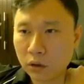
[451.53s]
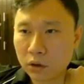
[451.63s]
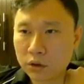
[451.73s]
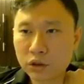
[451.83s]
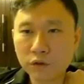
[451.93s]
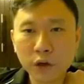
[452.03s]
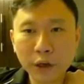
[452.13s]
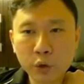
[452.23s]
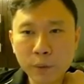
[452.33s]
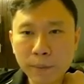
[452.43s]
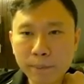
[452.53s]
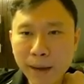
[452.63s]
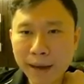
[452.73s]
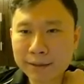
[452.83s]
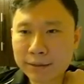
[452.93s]
So for equipment
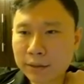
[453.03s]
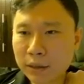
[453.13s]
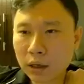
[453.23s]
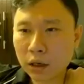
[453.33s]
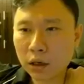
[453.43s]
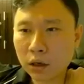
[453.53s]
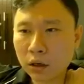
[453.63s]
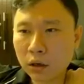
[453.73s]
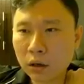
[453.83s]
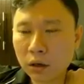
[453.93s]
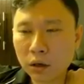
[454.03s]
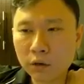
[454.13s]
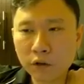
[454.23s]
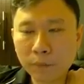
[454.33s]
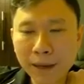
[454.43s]
pets,
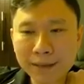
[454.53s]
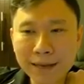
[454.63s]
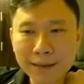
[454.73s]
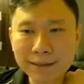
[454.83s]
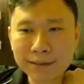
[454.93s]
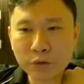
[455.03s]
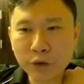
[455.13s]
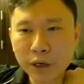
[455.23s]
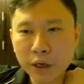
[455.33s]
for pets accessory,